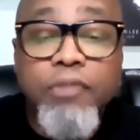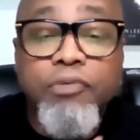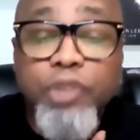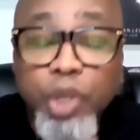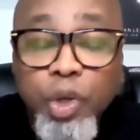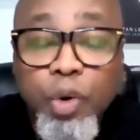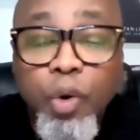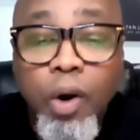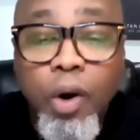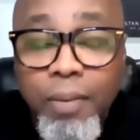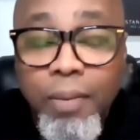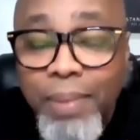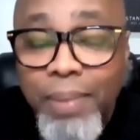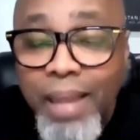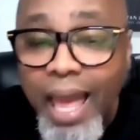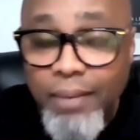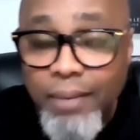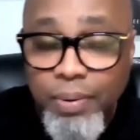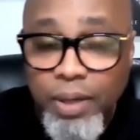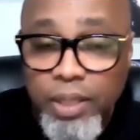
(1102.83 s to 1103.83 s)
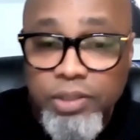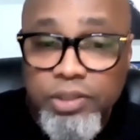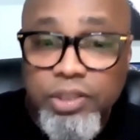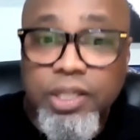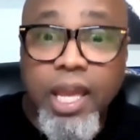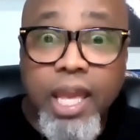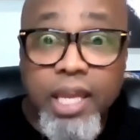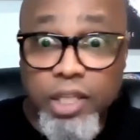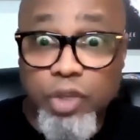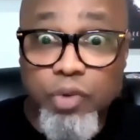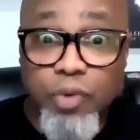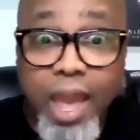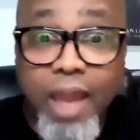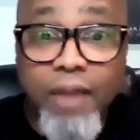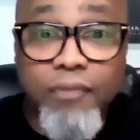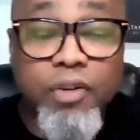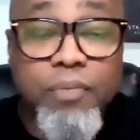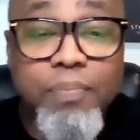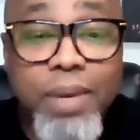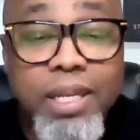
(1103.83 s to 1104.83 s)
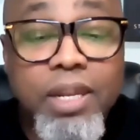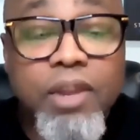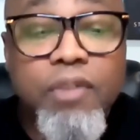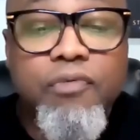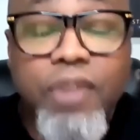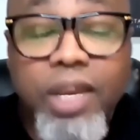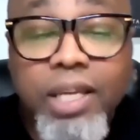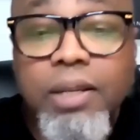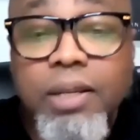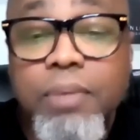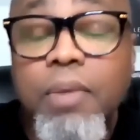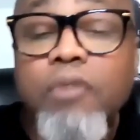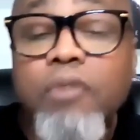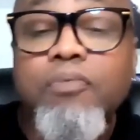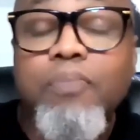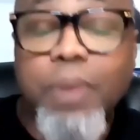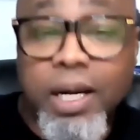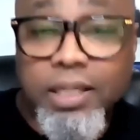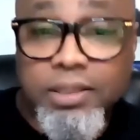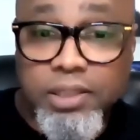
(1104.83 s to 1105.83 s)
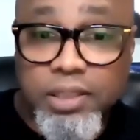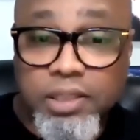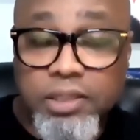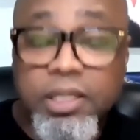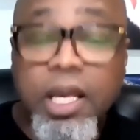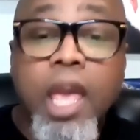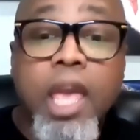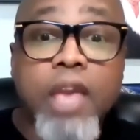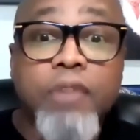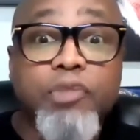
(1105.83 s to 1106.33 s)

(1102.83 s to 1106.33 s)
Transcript: if you are a black person and you've ever been the victim of prejudice,